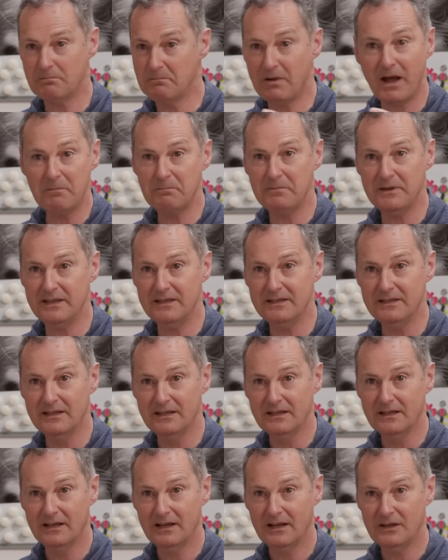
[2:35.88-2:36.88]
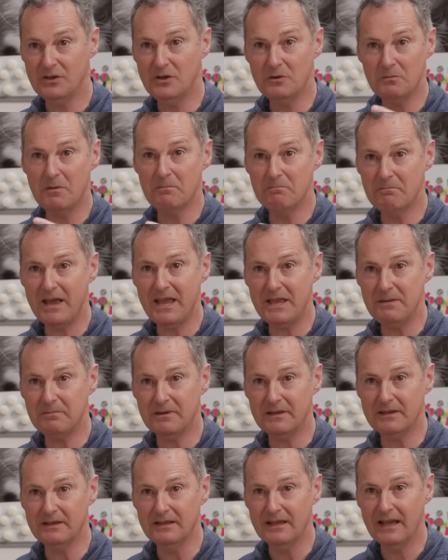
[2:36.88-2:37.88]
a puppy, a human
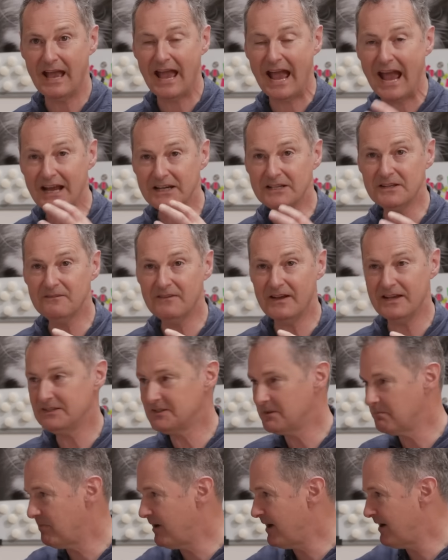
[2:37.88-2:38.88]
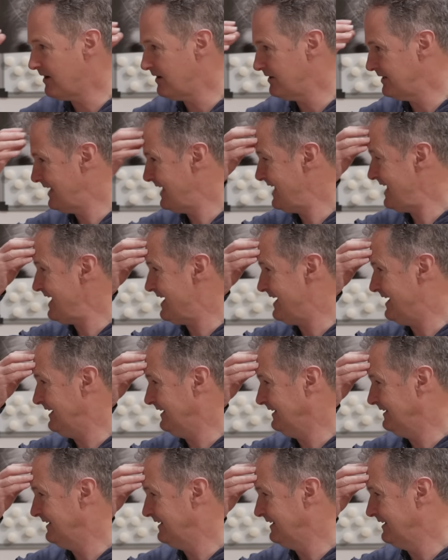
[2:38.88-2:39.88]
baby, activates a part
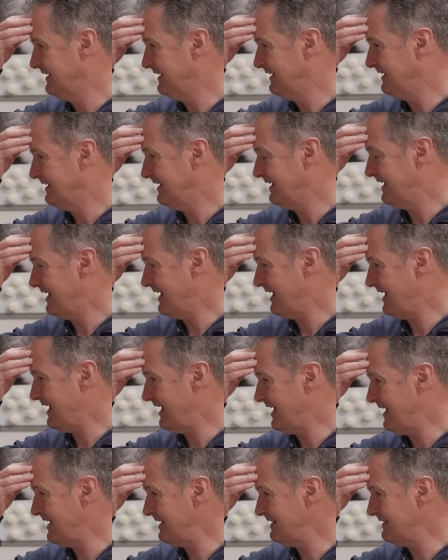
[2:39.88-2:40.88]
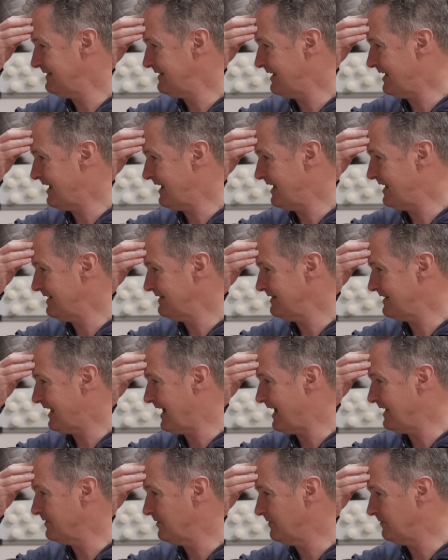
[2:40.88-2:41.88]
here and, and
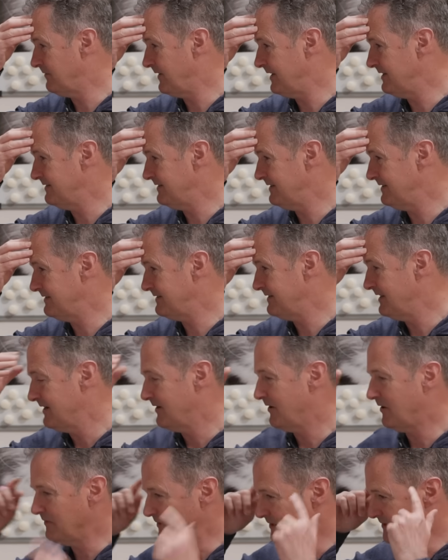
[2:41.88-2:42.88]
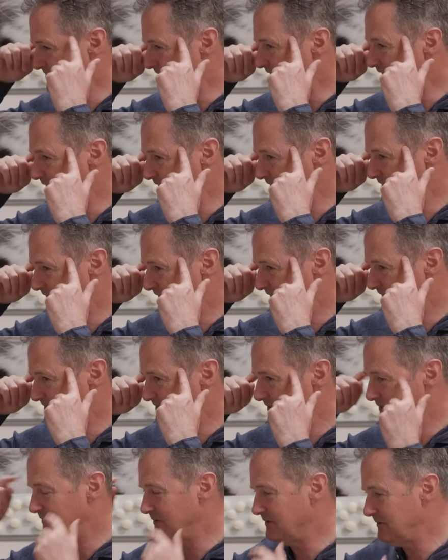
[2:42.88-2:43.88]
adult faces on the side here.
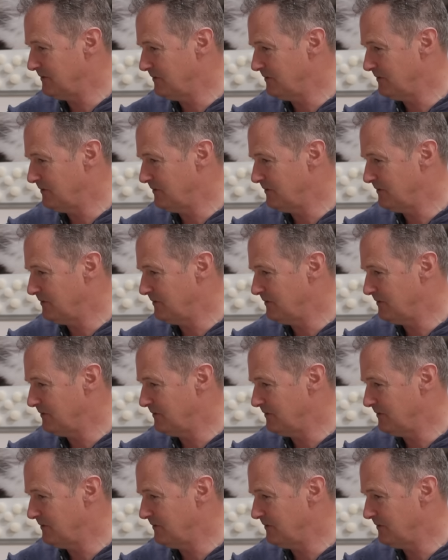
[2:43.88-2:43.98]
So the